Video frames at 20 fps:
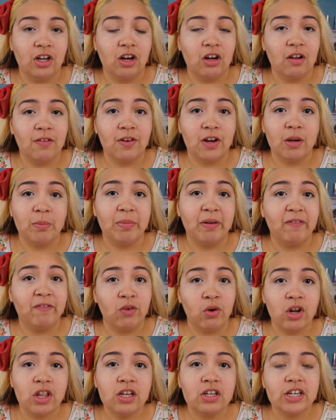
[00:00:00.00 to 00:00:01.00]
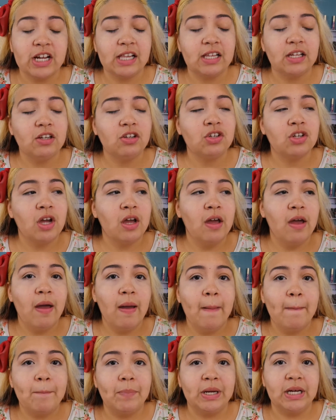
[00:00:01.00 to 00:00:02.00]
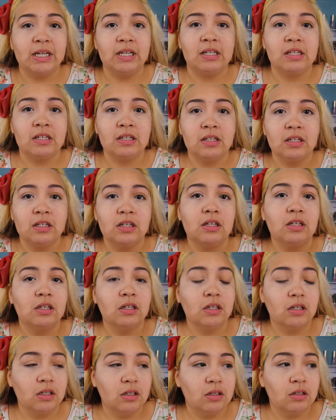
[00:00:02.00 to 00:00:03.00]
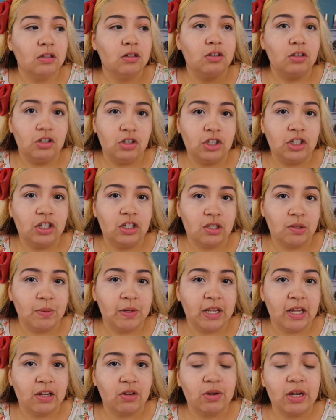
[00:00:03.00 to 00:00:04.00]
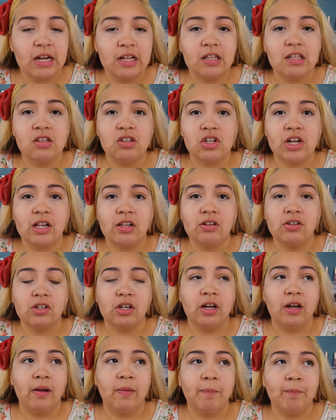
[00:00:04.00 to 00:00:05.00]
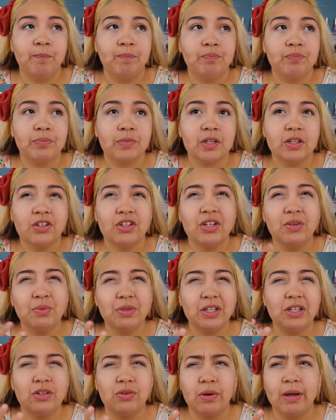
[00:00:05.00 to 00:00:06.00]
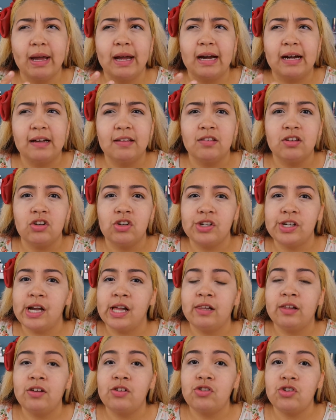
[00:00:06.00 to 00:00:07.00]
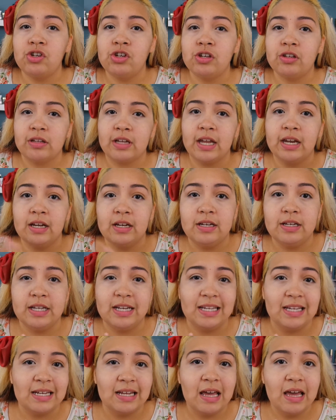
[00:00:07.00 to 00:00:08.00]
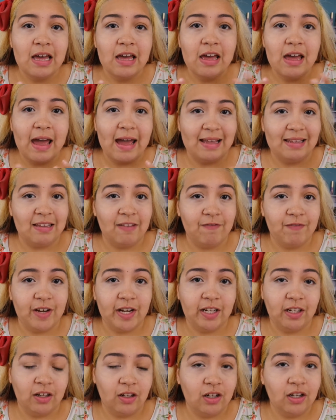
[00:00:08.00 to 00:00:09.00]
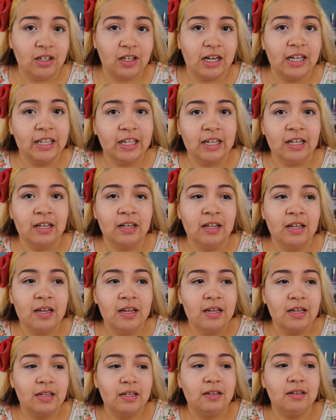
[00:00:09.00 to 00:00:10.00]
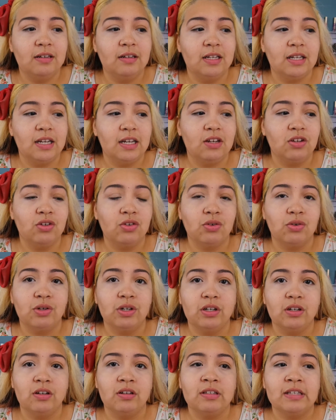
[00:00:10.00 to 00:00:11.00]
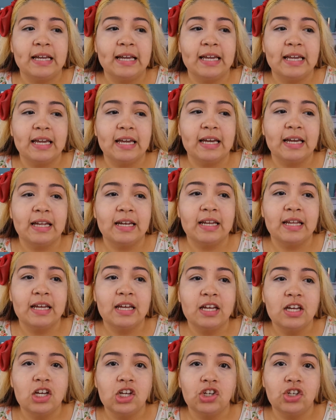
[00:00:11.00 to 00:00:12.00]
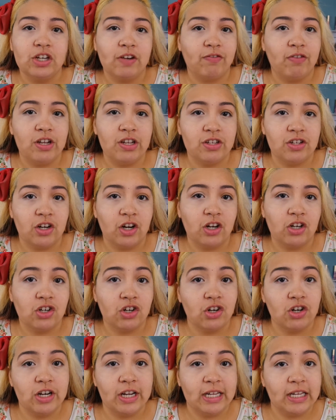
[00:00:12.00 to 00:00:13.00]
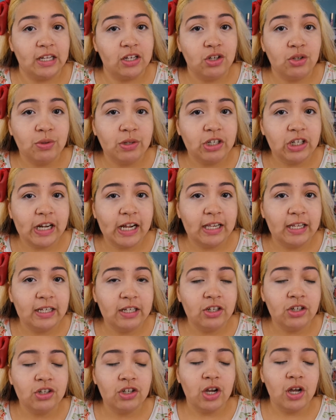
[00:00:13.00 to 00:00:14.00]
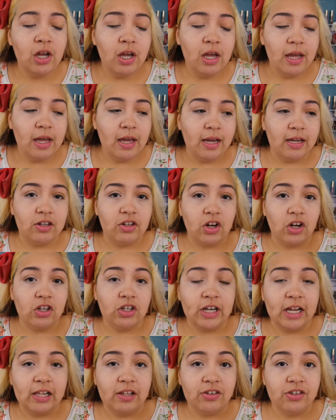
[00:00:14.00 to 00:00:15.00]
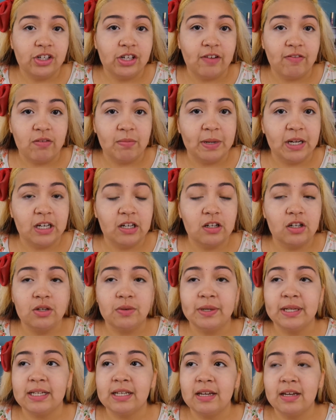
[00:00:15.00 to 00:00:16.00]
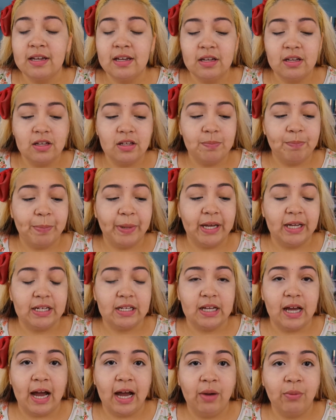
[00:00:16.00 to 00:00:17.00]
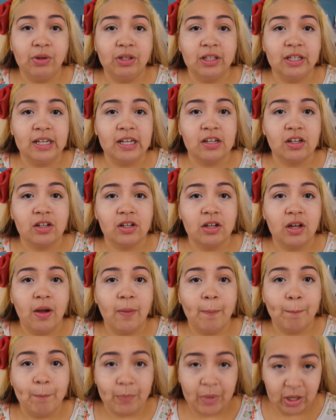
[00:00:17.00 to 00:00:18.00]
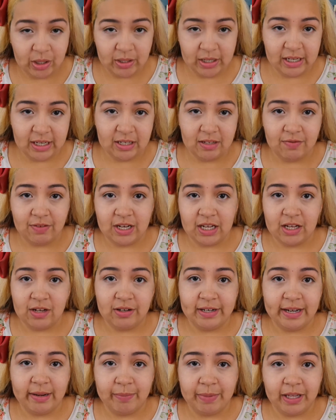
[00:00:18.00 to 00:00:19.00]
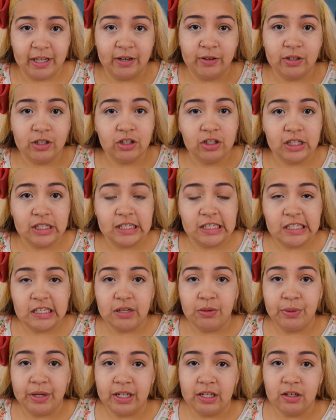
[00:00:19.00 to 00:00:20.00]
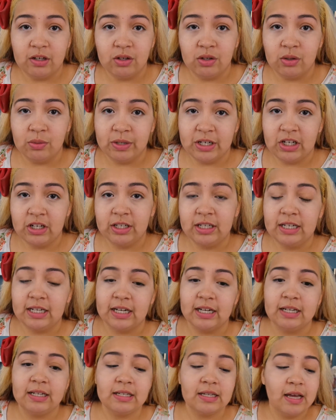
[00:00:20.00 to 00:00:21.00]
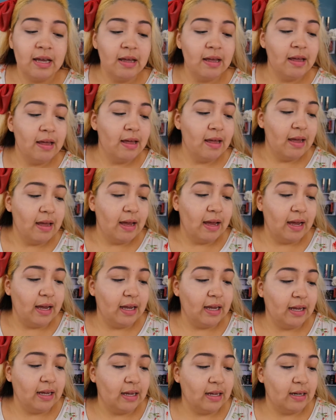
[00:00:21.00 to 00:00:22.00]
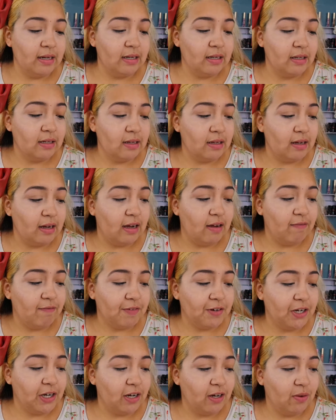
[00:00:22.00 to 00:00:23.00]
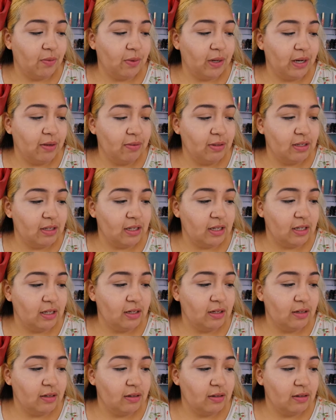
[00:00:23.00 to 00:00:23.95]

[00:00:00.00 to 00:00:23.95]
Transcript: heard of her before the challenge, but she's the one that created this challenge. She didn't really do it as a challenge, she just kind of did it as a fun look, and then Nikki Tutorials and Jeffree Star turned it into a challenge and started challenging everybody to do it. But I will link Maria's video down below because she is the one who originally did it. And I forgot what I was saying.